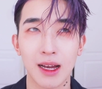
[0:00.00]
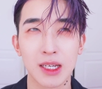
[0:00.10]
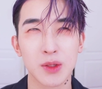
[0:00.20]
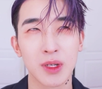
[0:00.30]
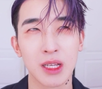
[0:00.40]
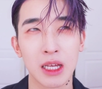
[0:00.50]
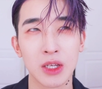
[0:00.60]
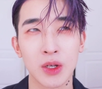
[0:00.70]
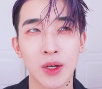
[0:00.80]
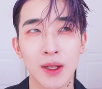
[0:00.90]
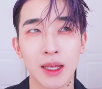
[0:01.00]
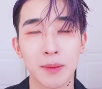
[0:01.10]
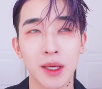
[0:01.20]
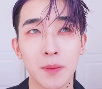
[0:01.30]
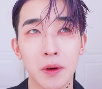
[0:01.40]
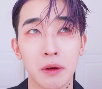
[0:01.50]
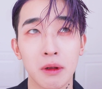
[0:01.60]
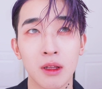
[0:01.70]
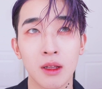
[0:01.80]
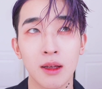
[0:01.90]
just want to let you know, like,
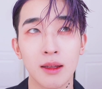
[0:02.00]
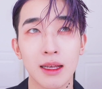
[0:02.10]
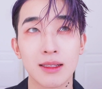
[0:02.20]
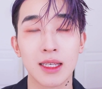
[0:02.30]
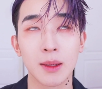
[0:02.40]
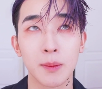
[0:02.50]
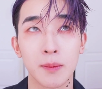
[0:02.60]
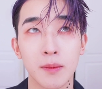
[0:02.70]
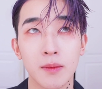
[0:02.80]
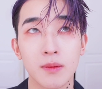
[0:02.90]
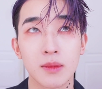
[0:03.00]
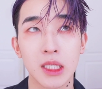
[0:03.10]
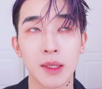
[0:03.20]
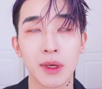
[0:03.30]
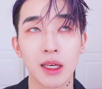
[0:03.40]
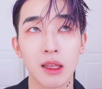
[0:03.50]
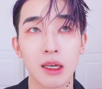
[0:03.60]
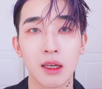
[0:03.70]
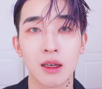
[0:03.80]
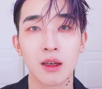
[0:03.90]
people that
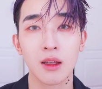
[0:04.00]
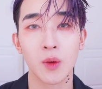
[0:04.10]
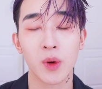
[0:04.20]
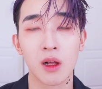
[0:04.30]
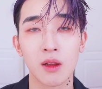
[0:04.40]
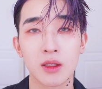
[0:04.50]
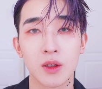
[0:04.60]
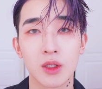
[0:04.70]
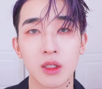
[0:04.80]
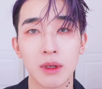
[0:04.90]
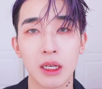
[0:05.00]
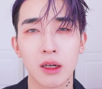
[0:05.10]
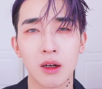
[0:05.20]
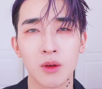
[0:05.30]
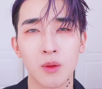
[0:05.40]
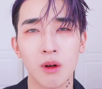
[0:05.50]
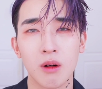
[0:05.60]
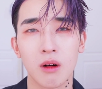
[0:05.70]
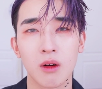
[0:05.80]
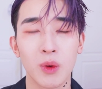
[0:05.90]
seemingly well on social media
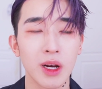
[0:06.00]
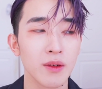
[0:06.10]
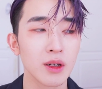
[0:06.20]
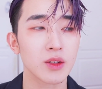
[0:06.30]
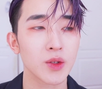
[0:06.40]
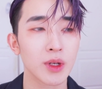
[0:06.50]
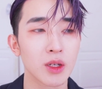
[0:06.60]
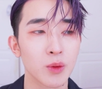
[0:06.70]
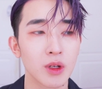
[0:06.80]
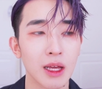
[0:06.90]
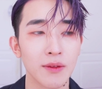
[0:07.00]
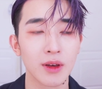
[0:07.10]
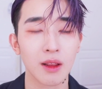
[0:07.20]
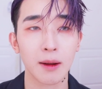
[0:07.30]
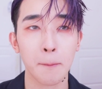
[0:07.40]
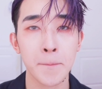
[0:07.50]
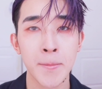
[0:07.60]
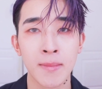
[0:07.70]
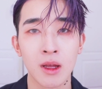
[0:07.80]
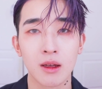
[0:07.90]
or whatever they're doing in the world, I feel like
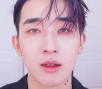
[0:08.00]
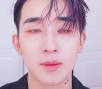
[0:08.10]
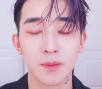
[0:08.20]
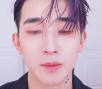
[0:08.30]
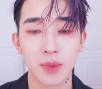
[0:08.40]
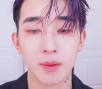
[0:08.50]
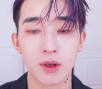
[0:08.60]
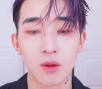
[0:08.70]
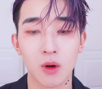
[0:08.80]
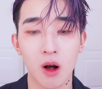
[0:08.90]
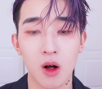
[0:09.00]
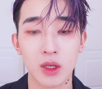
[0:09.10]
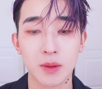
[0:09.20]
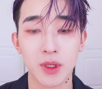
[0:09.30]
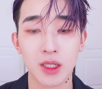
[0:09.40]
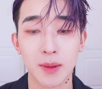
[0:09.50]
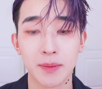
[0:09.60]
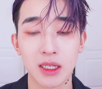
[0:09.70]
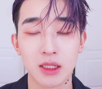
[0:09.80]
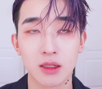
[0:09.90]
people always put their
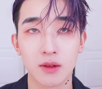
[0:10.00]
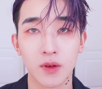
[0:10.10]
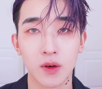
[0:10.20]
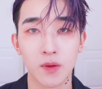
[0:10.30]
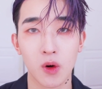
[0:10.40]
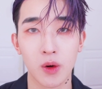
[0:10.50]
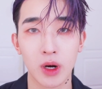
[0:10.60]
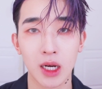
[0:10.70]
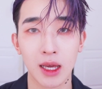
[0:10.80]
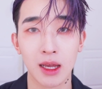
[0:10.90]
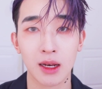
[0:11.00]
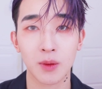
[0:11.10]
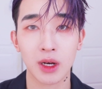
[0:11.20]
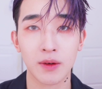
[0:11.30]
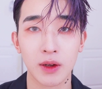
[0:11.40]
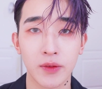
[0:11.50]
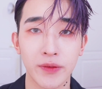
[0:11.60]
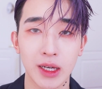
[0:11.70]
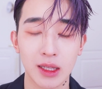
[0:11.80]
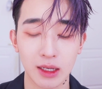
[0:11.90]
best foot forward, and whatever you're
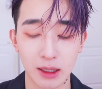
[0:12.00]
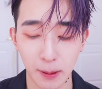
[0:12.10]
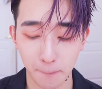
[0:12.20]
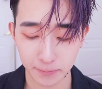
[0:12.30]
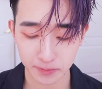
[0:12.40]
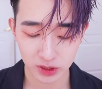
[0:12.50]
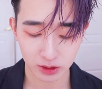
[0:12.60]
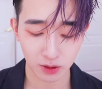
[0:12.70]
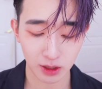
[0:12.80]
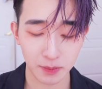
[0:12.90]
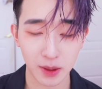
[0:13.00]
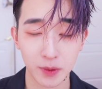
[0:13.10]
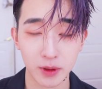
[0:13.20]
feeling, just know that